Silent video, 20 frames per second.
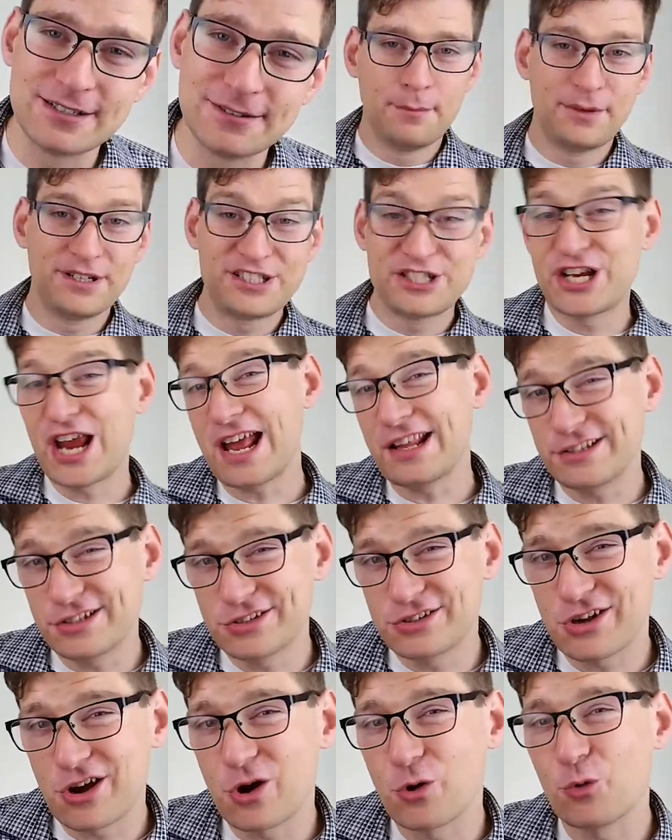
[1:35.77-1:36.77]
But
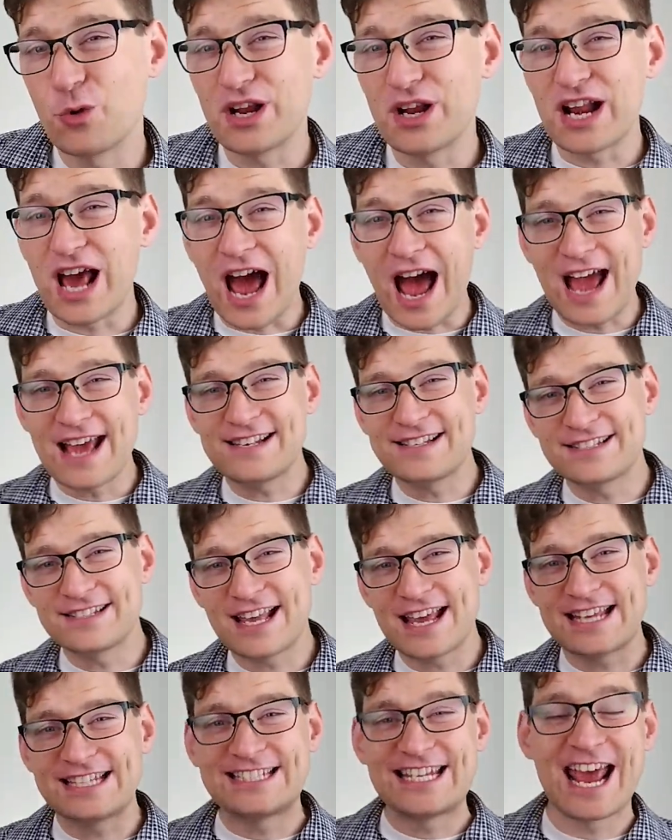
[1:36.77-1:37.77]
chances are when I
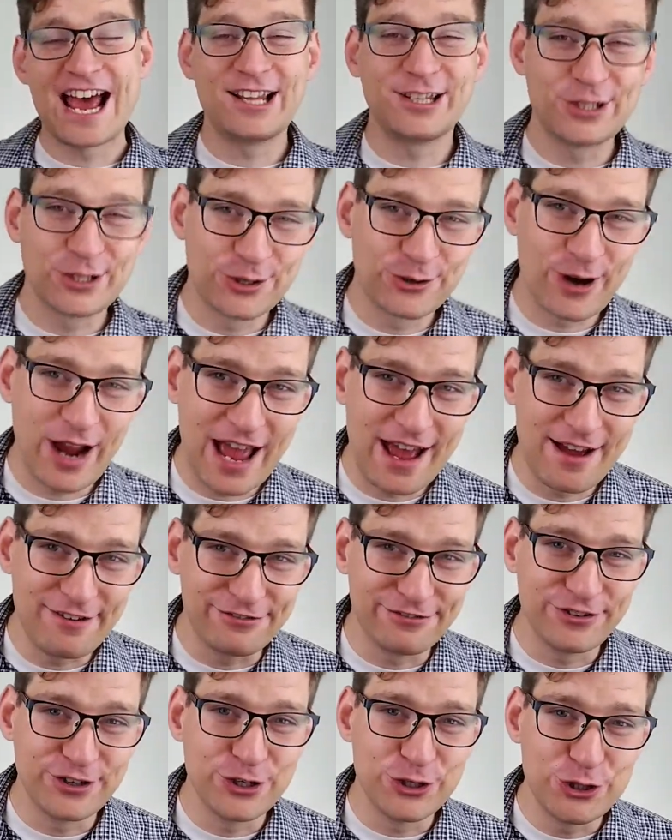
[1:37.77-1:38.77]
say telegraph,